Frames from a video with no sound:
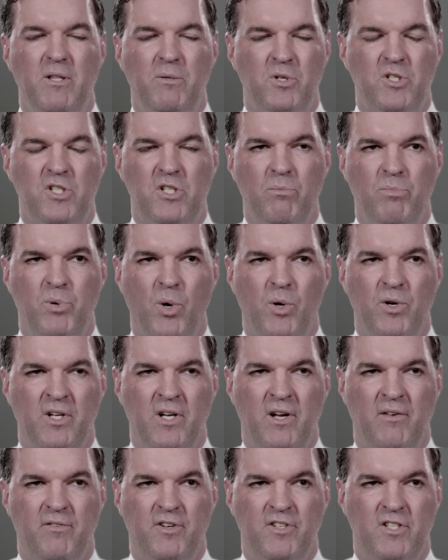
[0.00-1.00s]
the most important
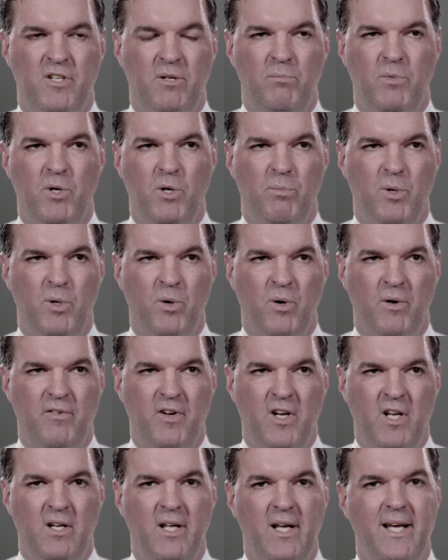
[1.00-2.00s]
difference in
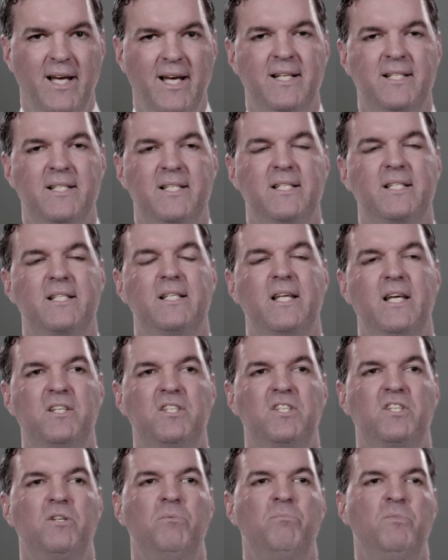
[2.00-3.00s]
buprenorphine, it
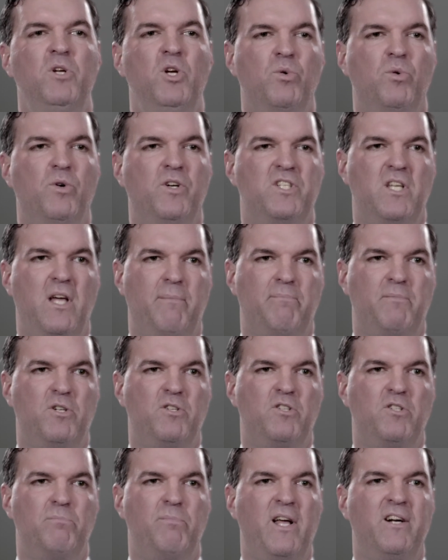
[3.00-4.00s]
sticks to mu
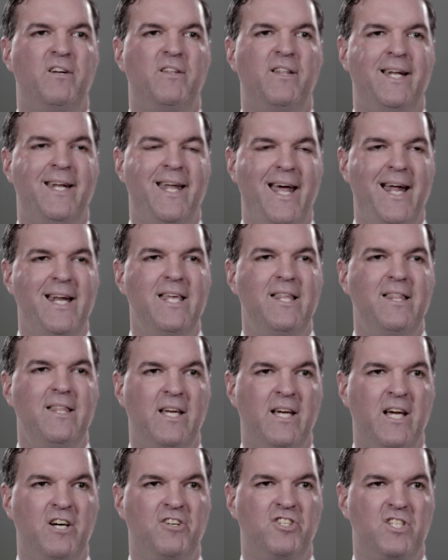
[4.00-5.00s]
receptors better than
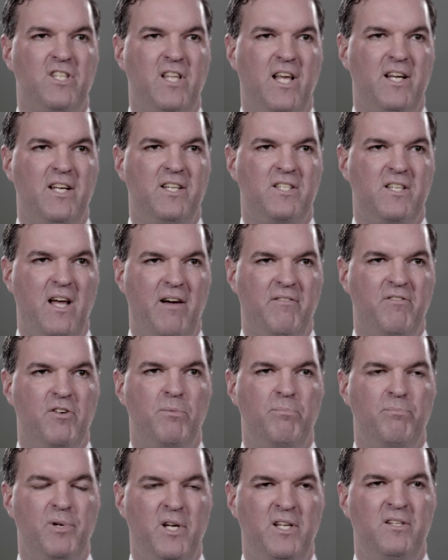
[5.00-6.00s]
anything else that has
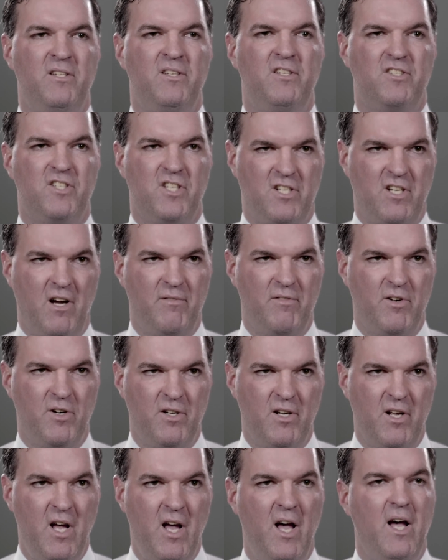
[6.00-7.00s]
ever been
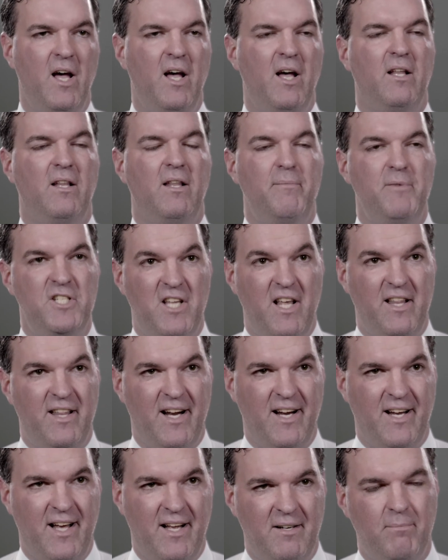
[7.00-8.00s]
discovered. Let me say
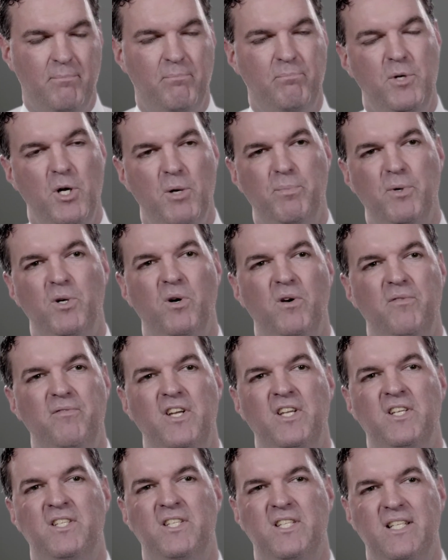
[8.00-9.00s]
that again.
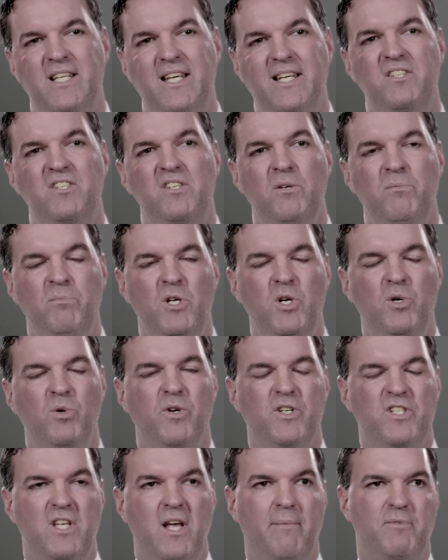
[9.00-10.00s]
Buprenorphine sticks to mu
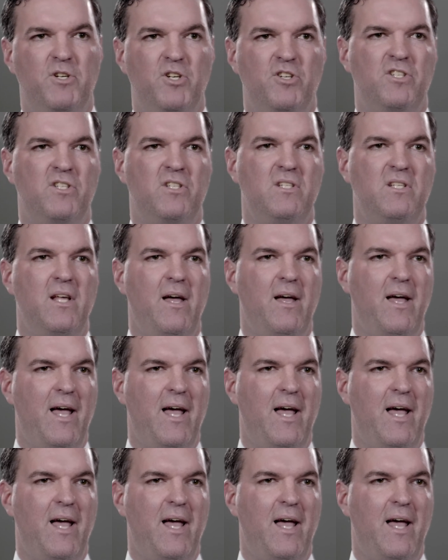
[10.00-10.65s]
receptors